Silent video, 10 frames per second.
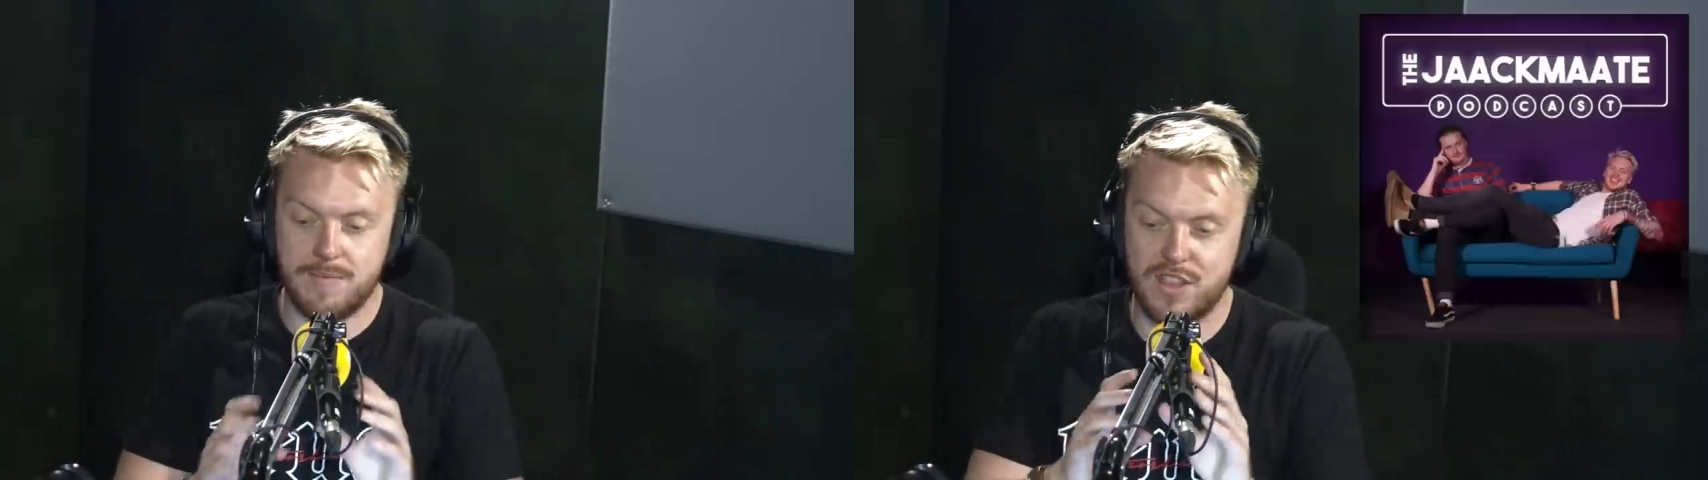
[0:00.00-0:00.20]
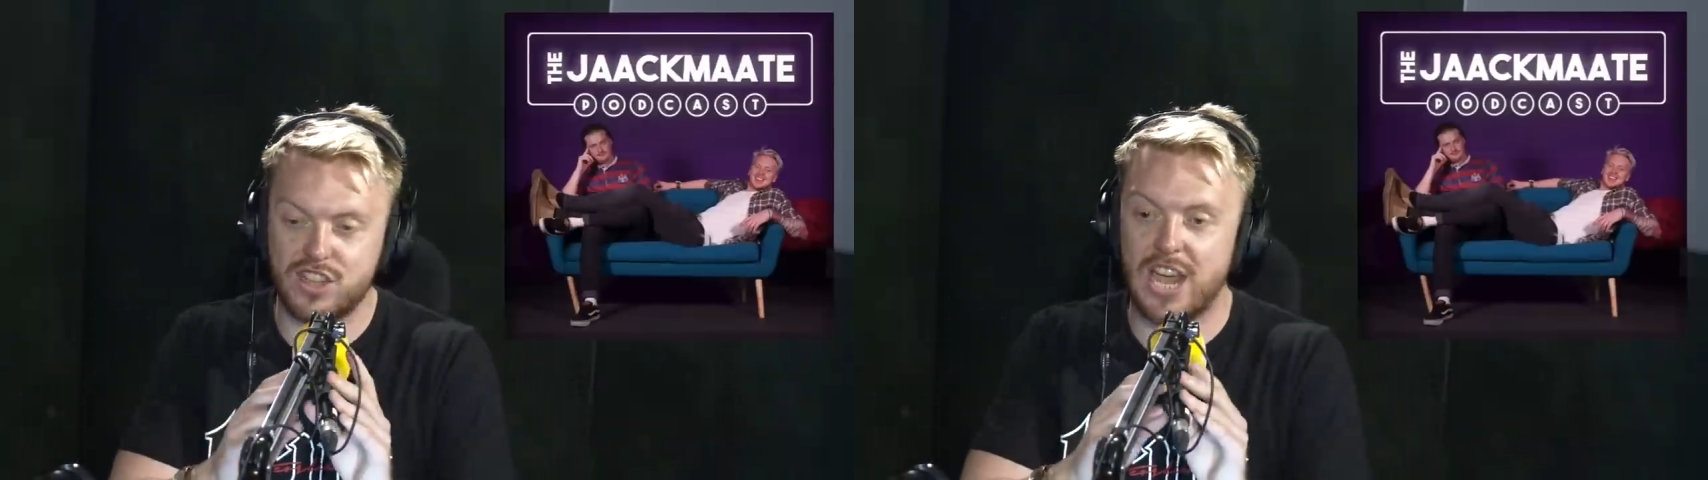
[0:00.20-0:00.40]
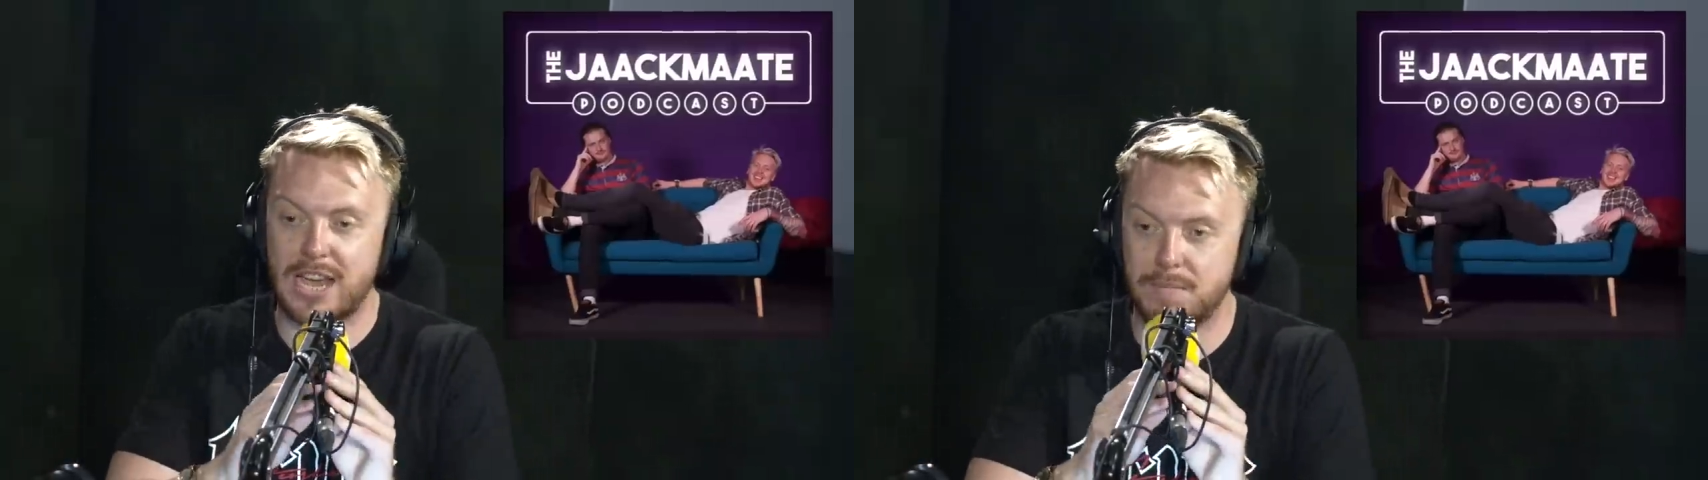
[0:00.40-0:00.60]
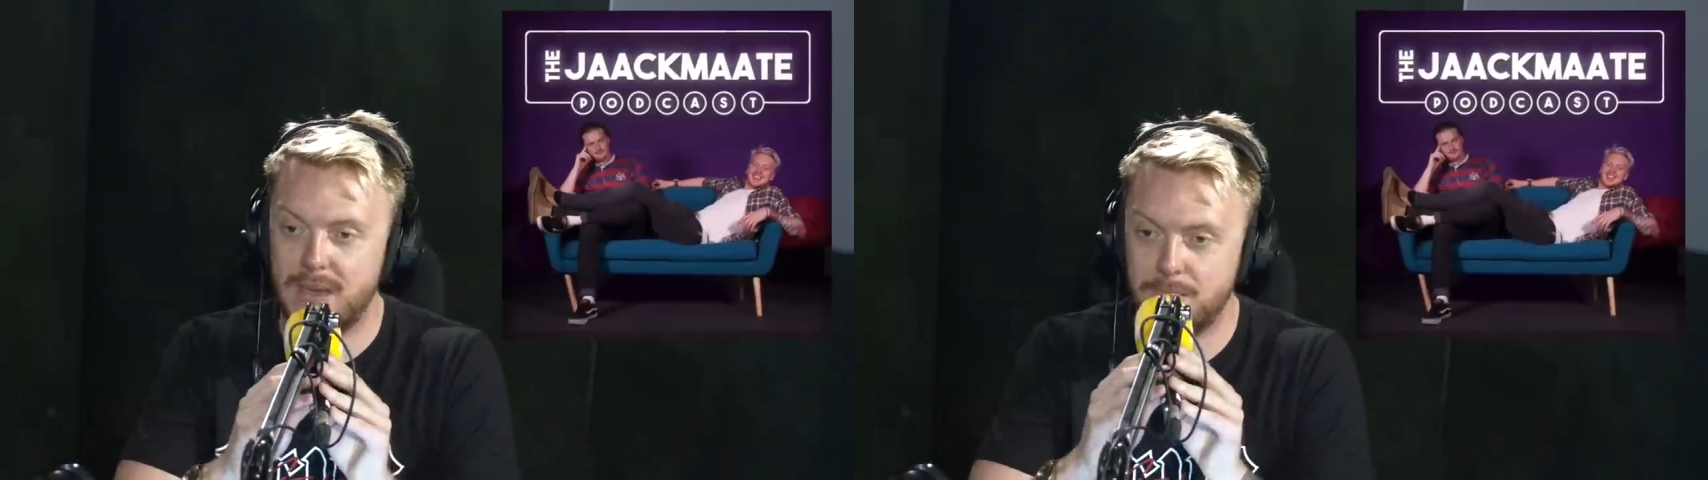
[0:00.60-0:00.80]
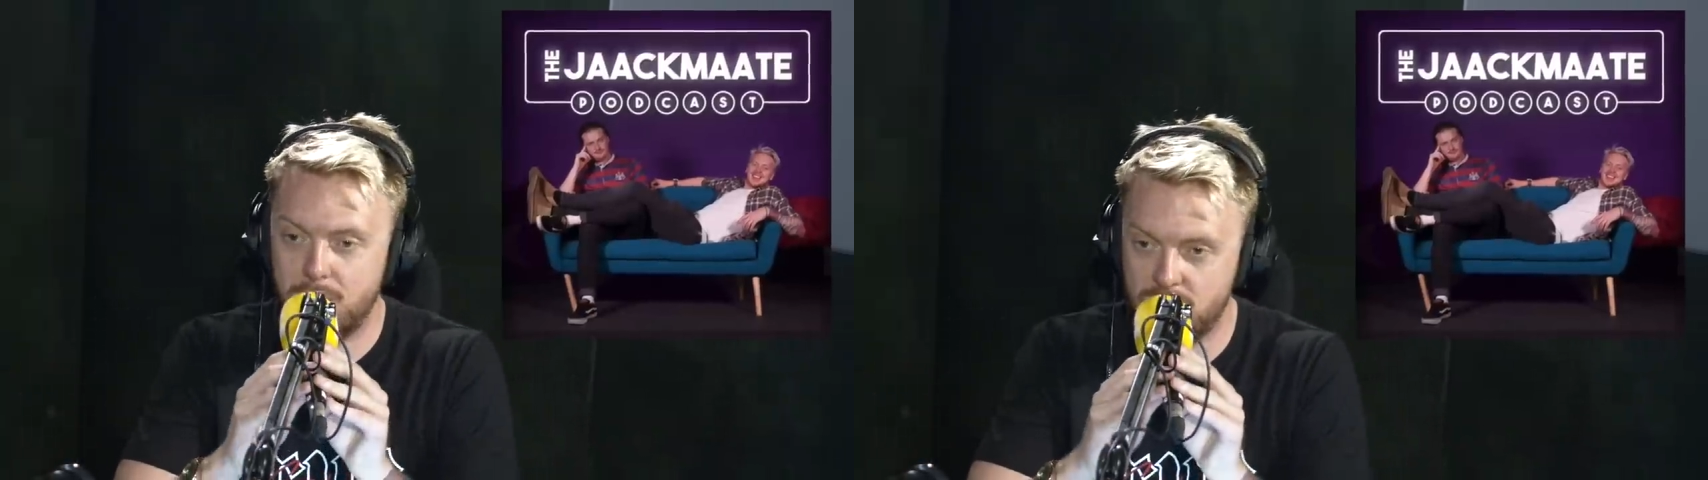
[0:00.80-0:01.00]
the Jaack
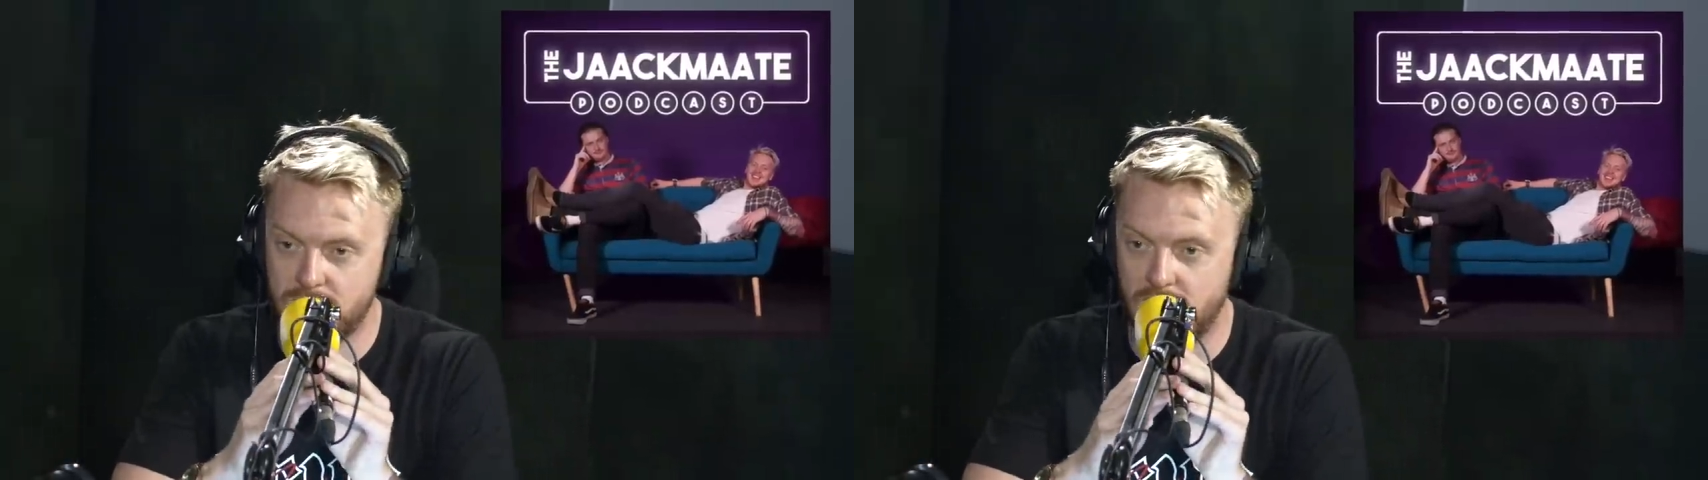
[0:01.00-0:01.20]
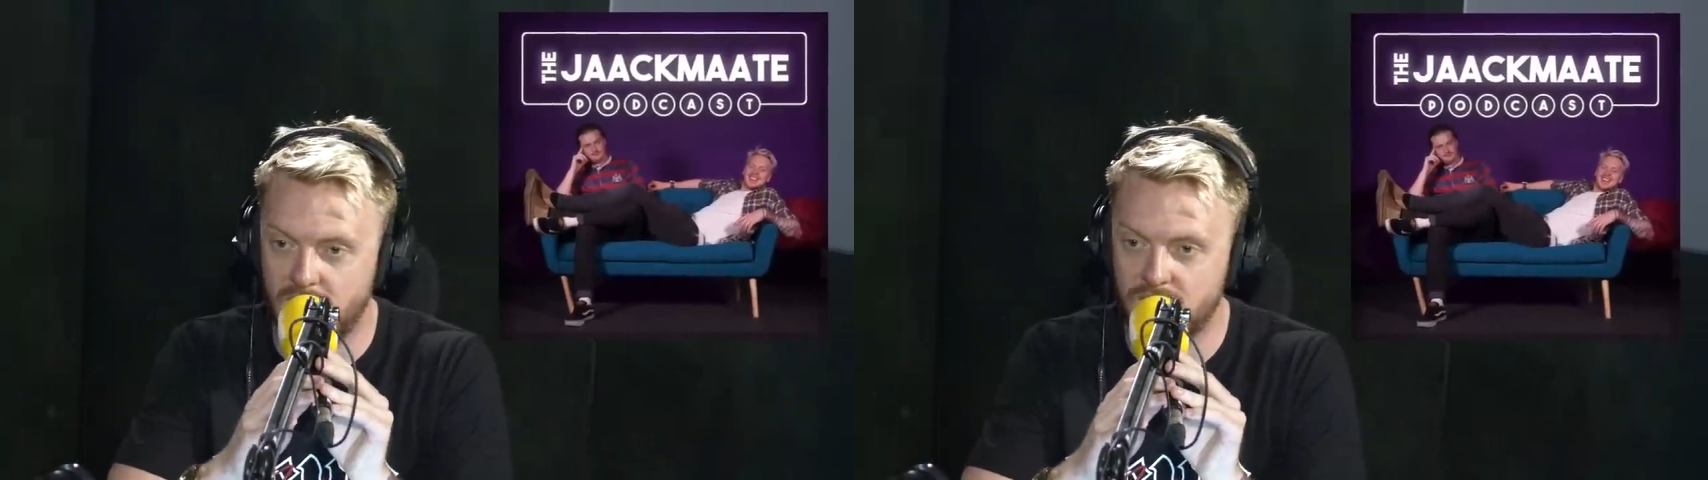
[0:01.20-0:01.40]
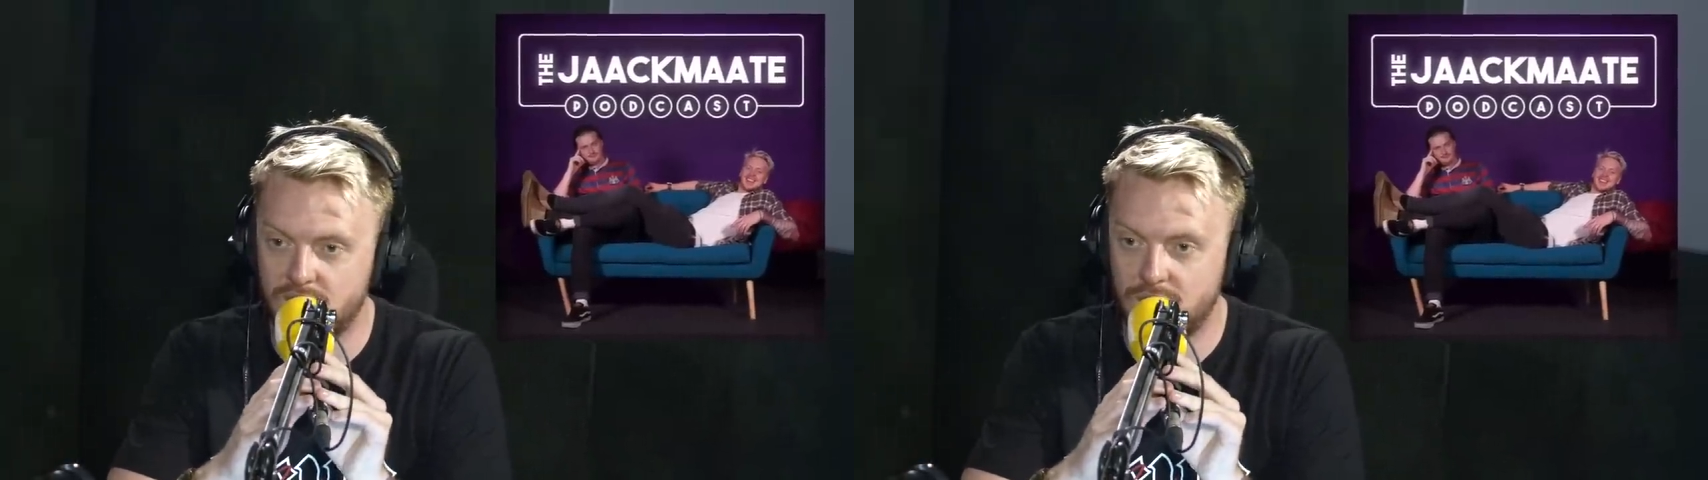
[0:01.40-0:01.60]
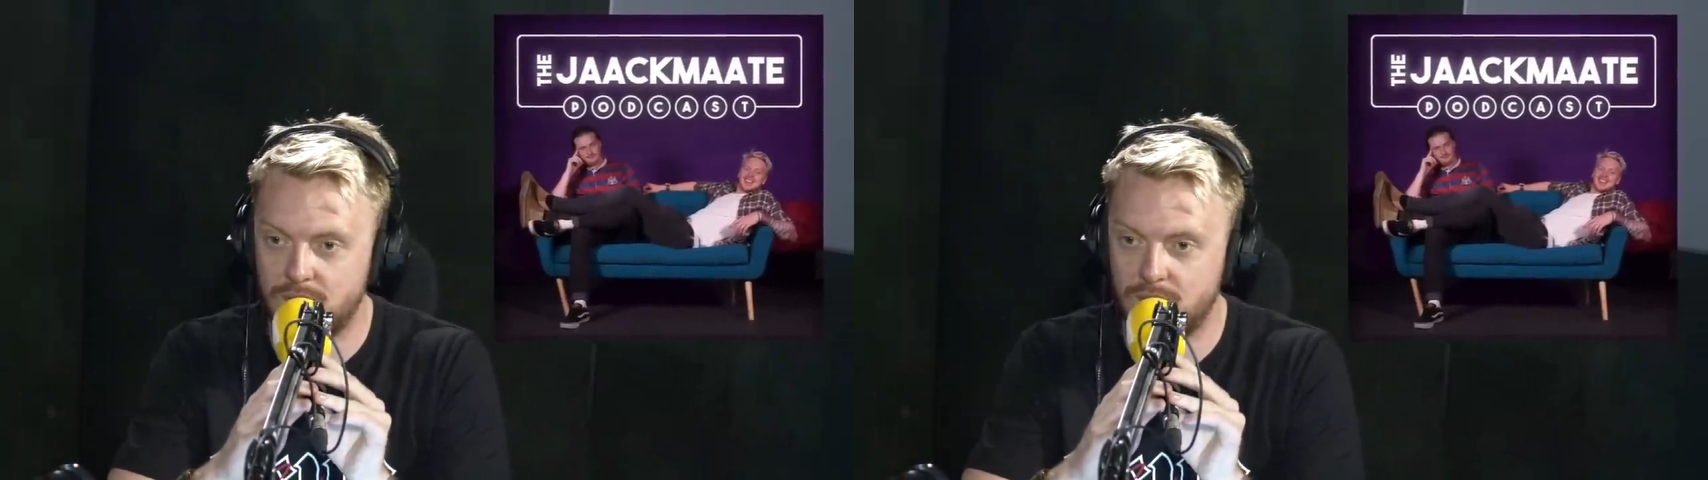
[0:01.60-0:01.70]
Mate podcast.